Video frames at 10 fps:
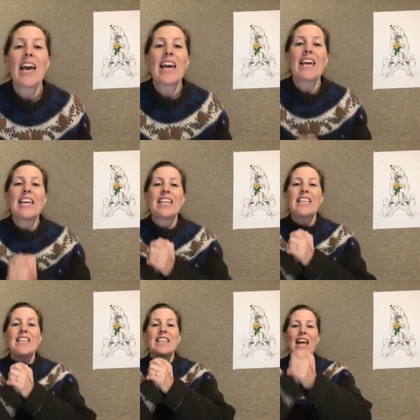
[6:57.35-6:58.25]
He
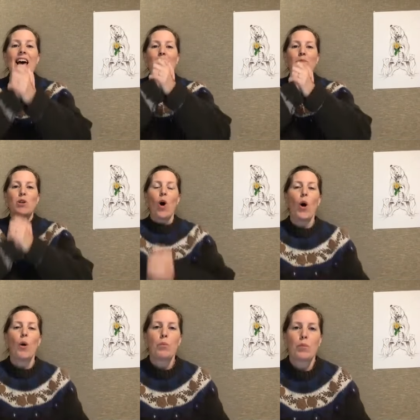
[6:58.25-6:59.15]
leapt
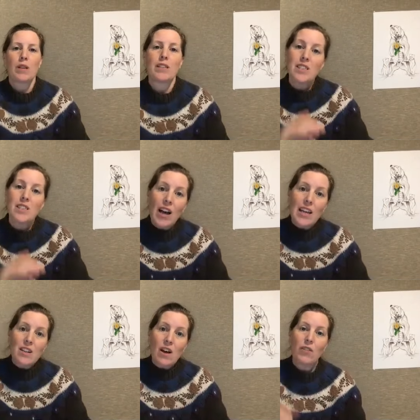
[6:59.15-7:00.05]
up the
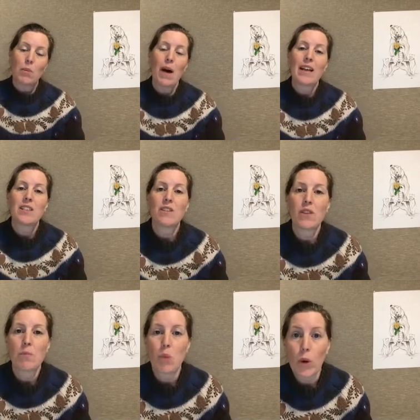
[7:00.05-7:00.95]
side of the banks of
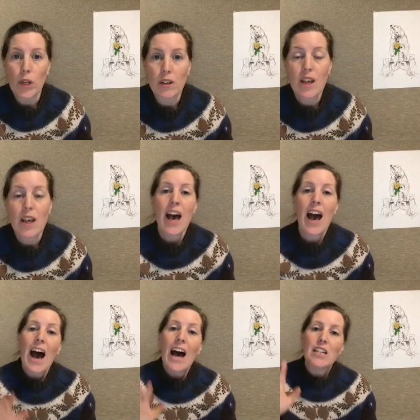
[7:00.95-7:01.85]
the Boyne
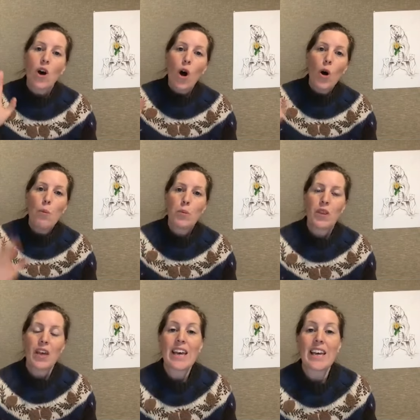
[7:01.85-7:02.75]
and up
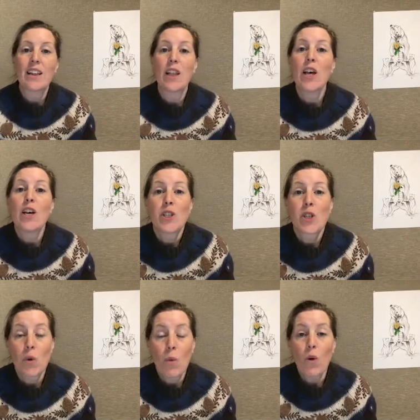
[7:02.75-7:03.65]
the hill
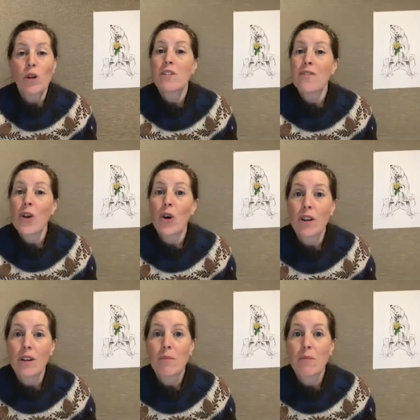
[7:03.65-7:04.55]
towards Fionn